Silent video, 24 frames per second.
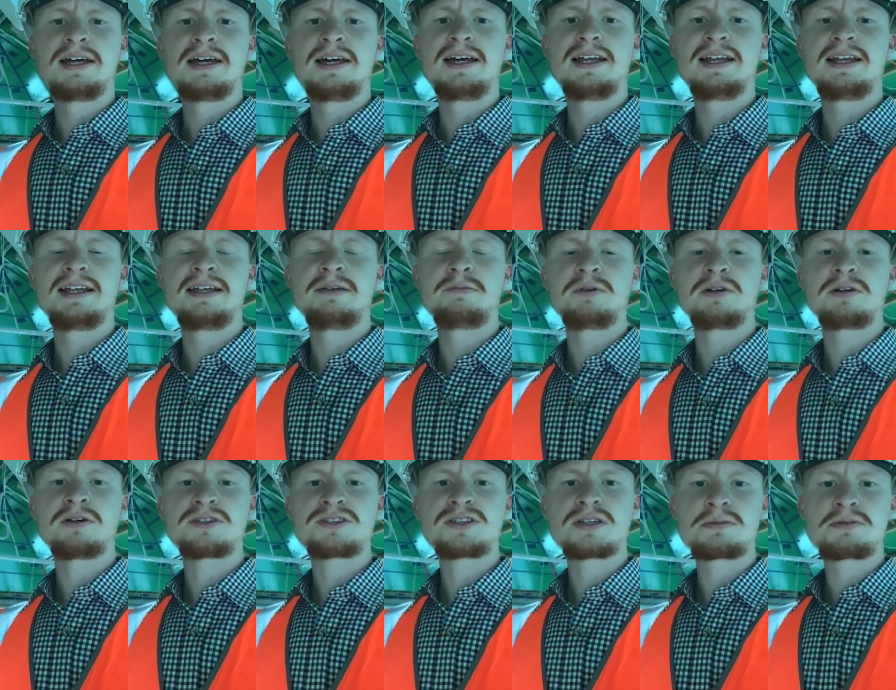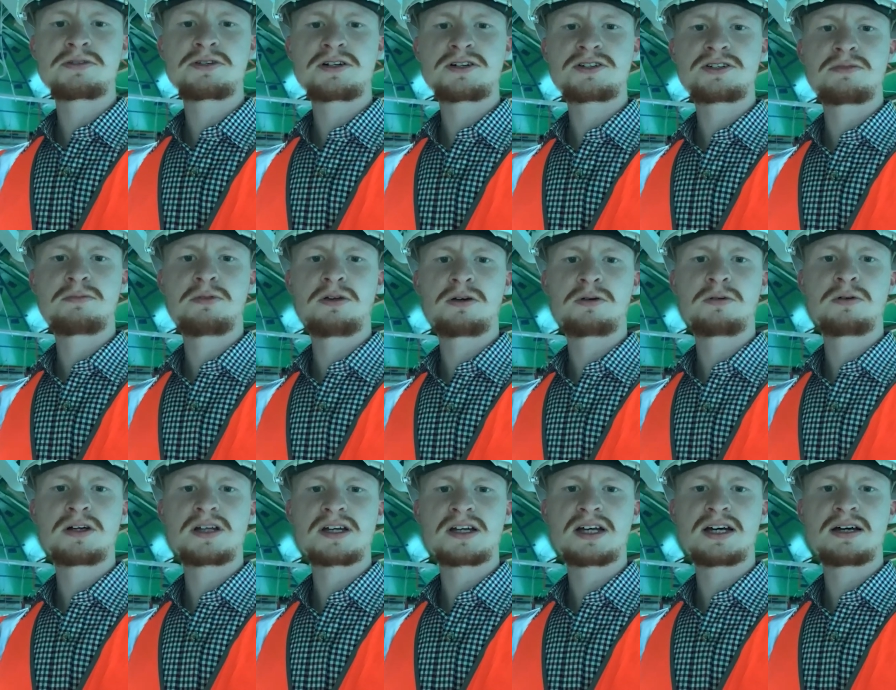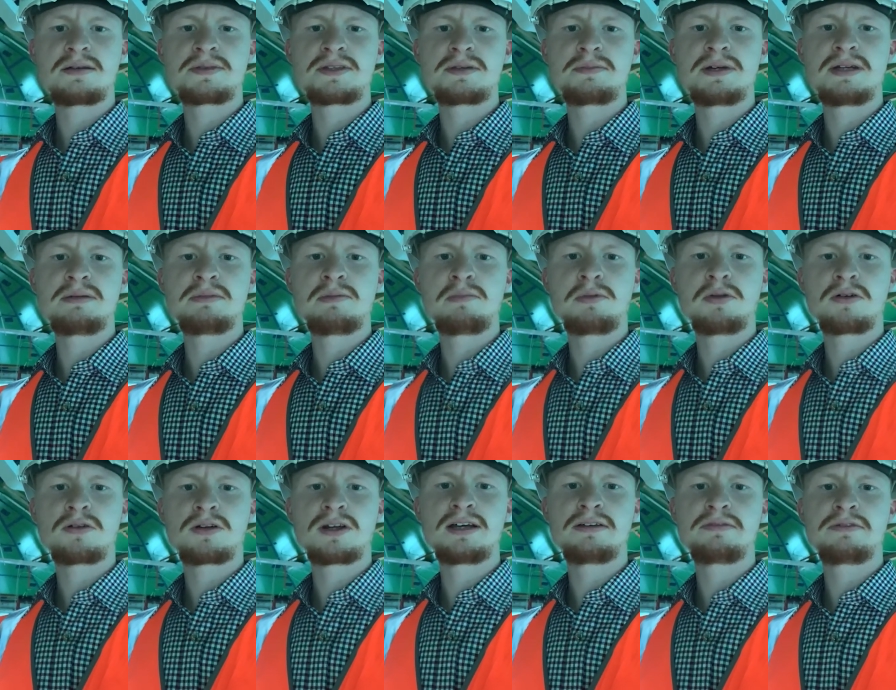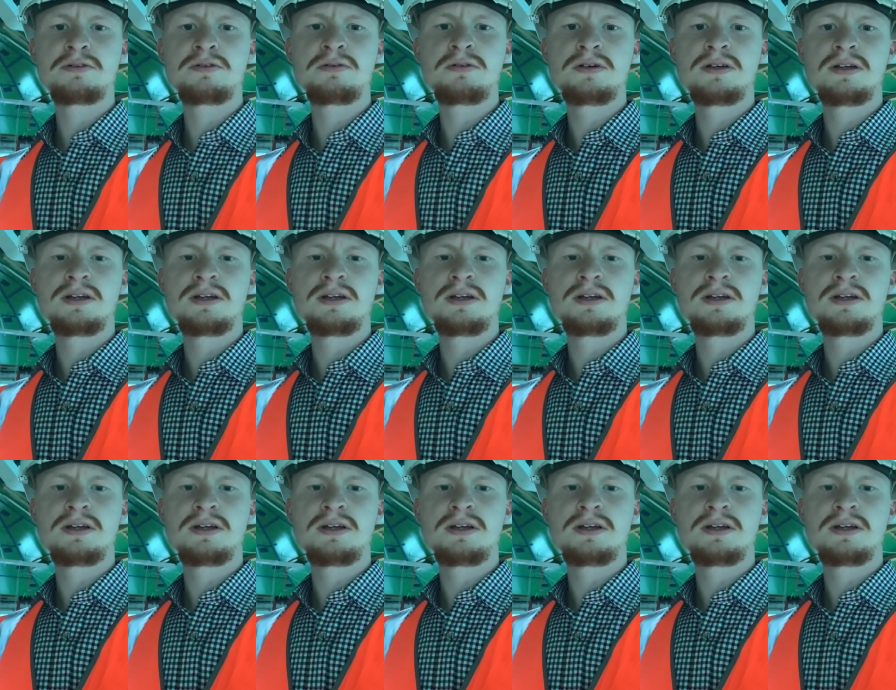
and we've got substructure block work up to beam and block level,